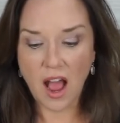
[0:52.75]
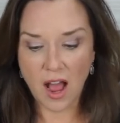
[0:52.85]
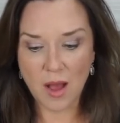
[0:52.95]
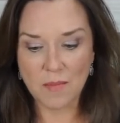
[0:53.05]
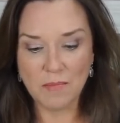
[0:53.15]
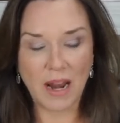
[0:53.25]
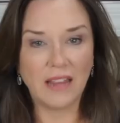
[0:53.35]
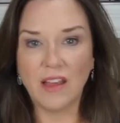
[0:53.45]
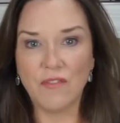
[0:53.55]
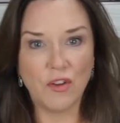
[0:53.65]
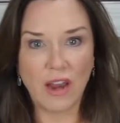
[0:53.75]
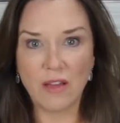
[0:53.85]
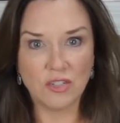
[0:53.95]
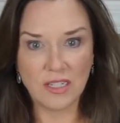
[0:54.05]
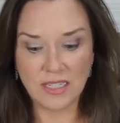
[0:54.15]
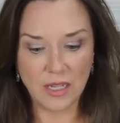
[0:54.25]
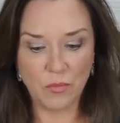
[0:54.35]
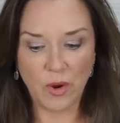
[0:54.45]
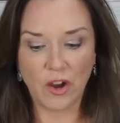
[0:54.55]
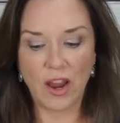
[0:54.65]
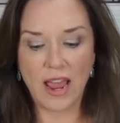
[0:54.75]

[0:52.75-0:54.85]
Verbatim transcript: um, but I love their lounge and sleepwear.